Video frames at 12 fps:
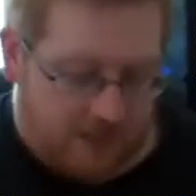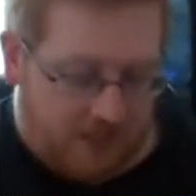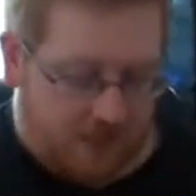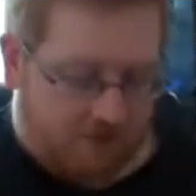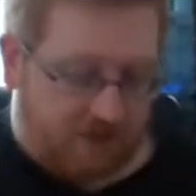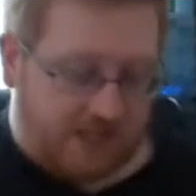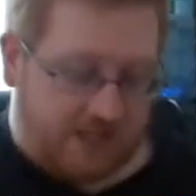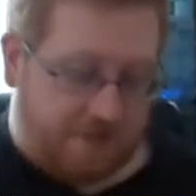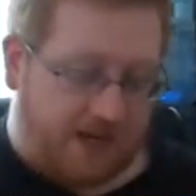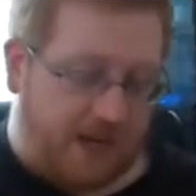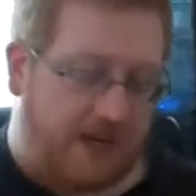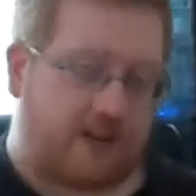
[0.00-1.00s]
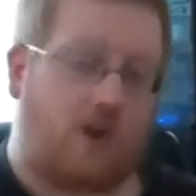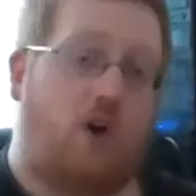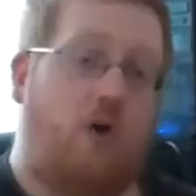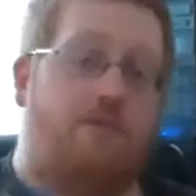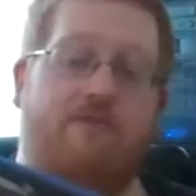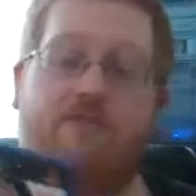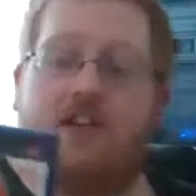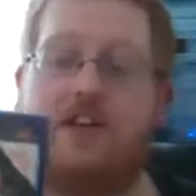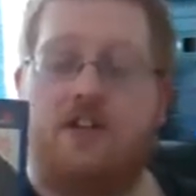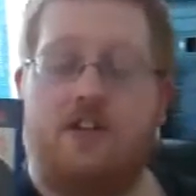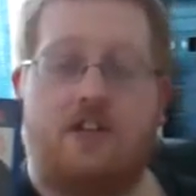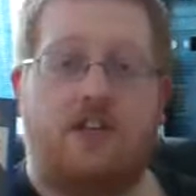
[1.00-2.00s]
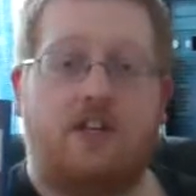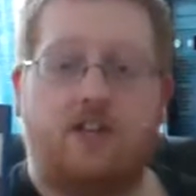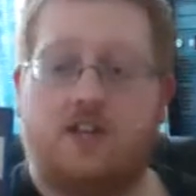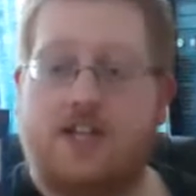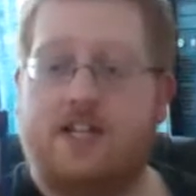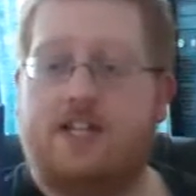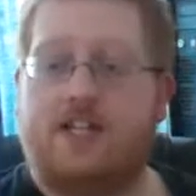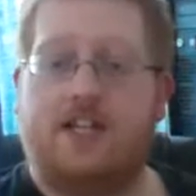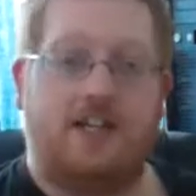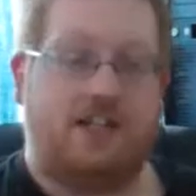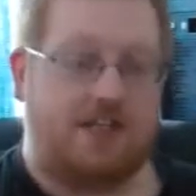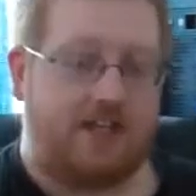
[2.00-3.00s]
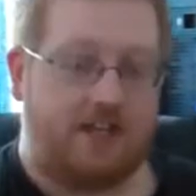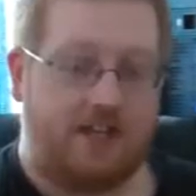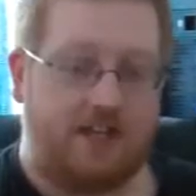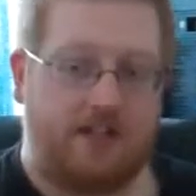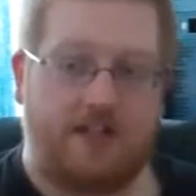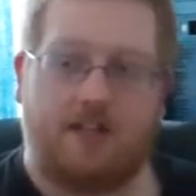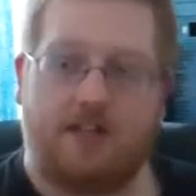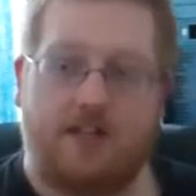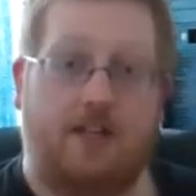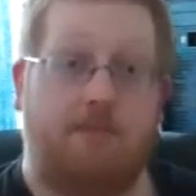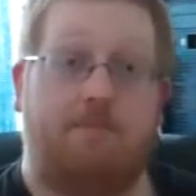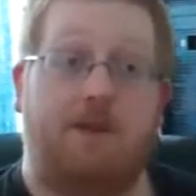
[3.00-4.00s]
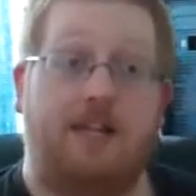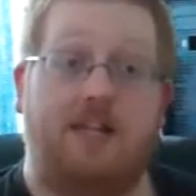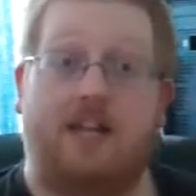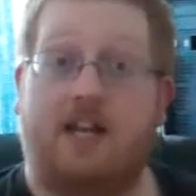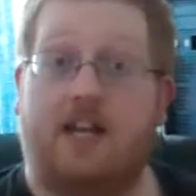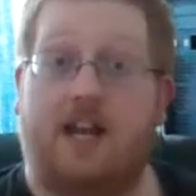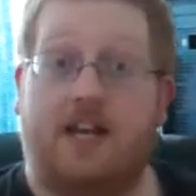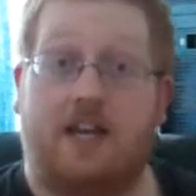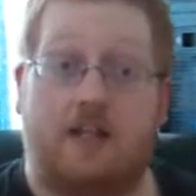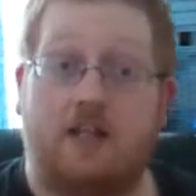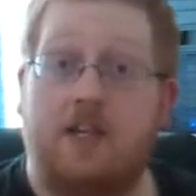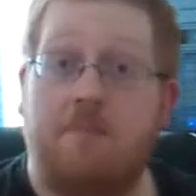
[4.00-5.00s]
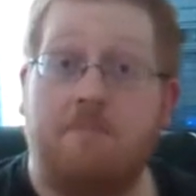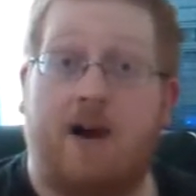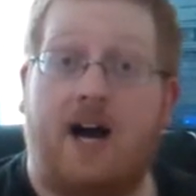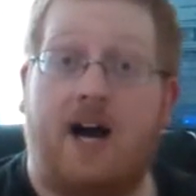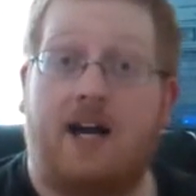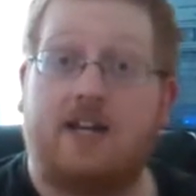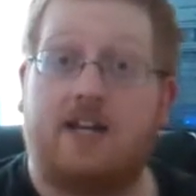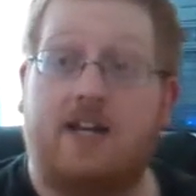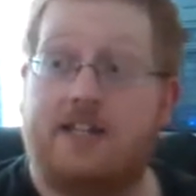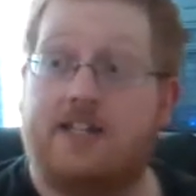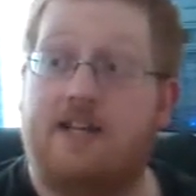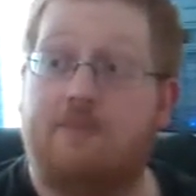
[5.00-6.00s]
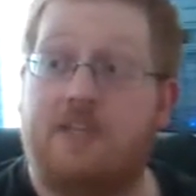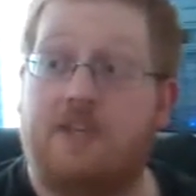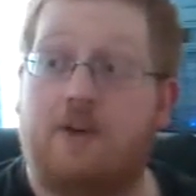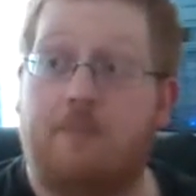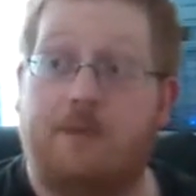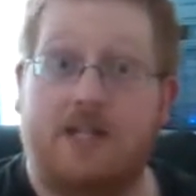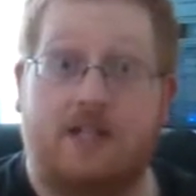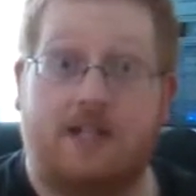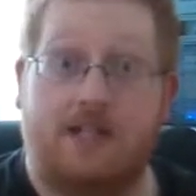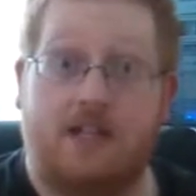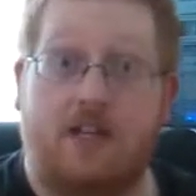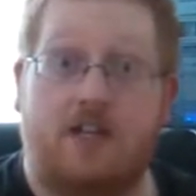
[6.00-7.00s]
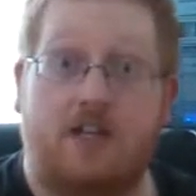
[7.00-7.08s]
Jurassic Park Operation Genesis. It's basically like theme park, except you're building